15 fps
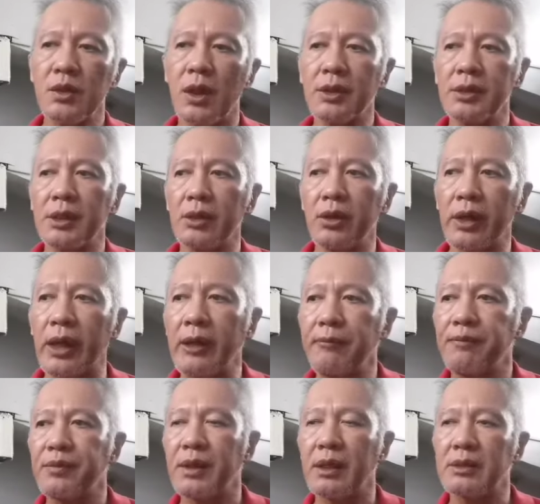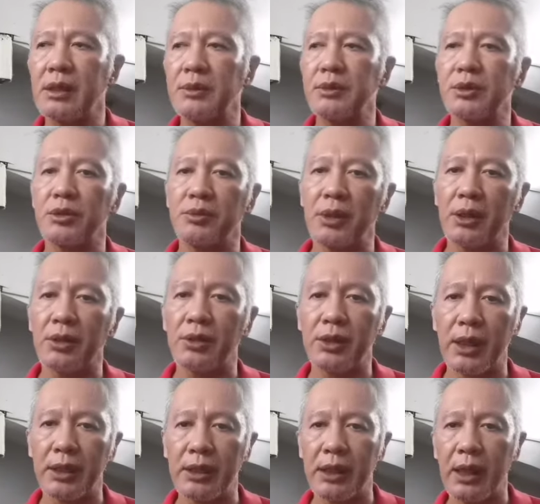I said, okay, that seems to be a
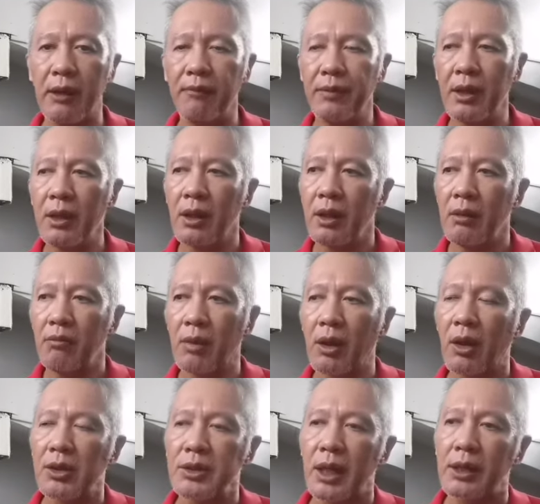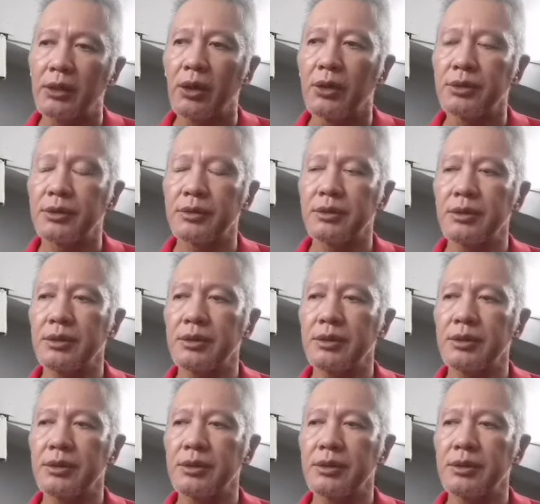good idea because I don't